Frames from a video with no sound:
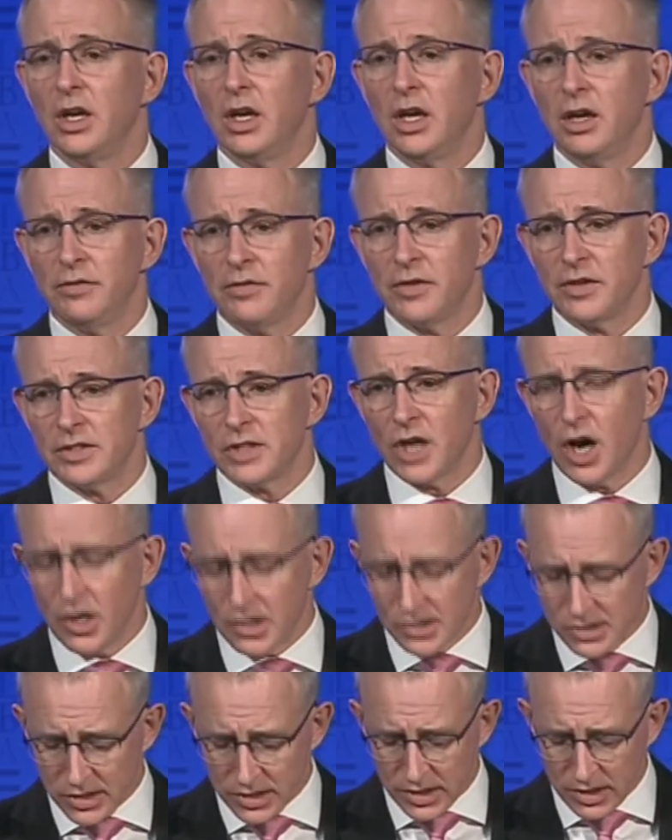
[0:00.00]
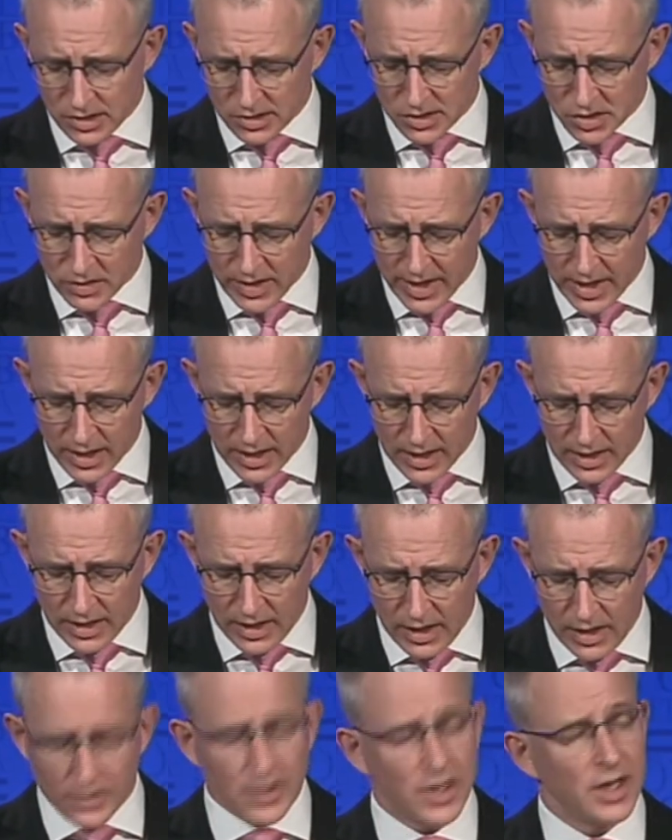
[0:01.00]
If it's hosted in Australia,
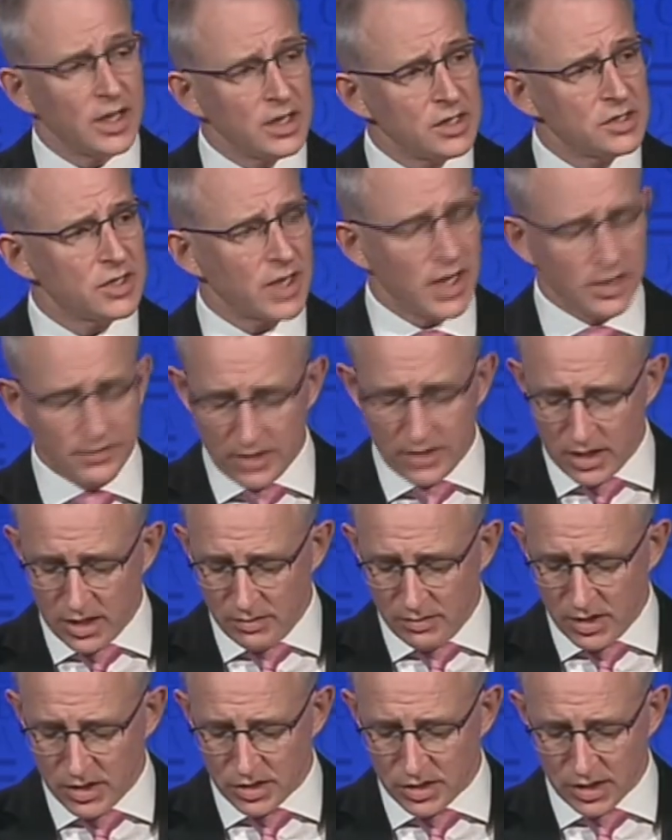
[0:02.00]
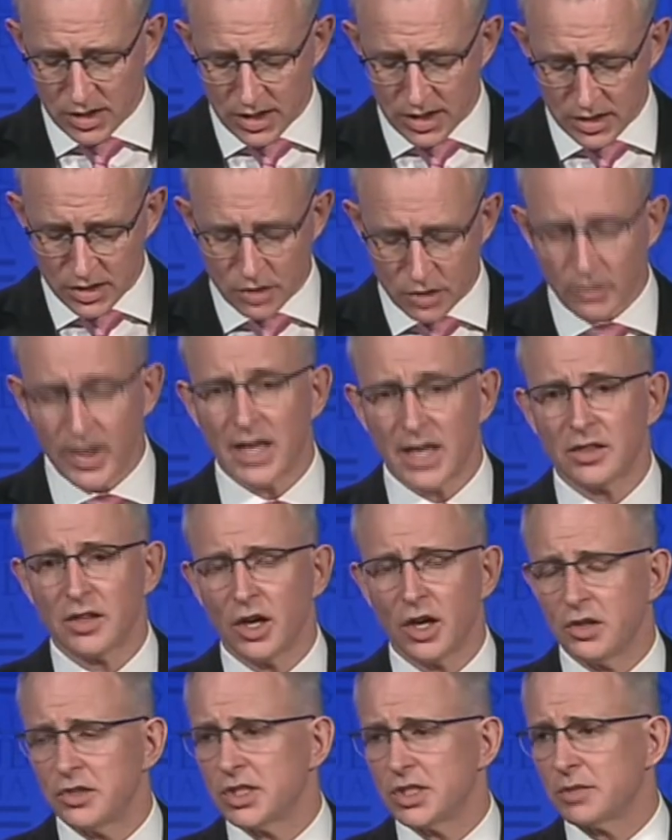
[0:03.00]
the E-Safety Commissioner can direct the
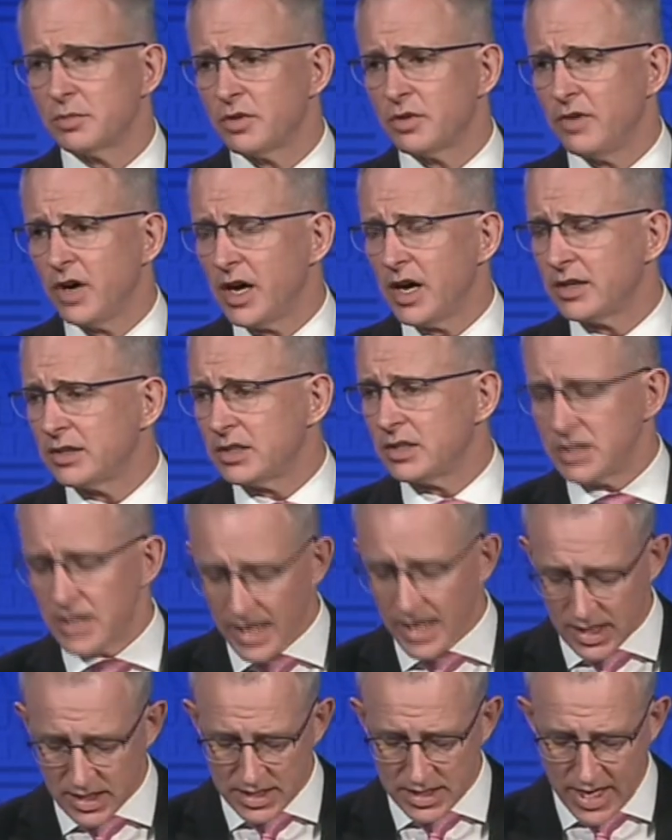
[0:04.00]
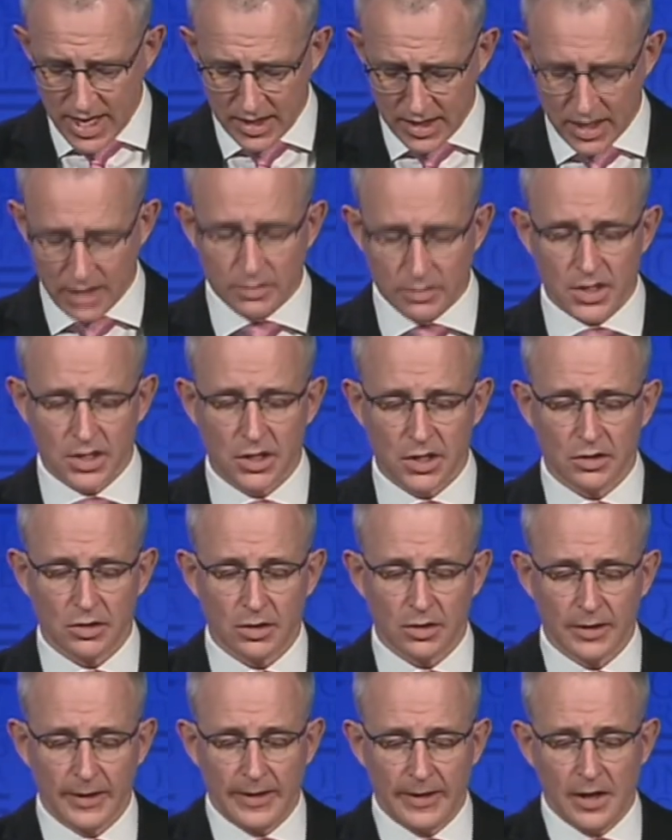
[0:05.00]
hosting provider to take down that material.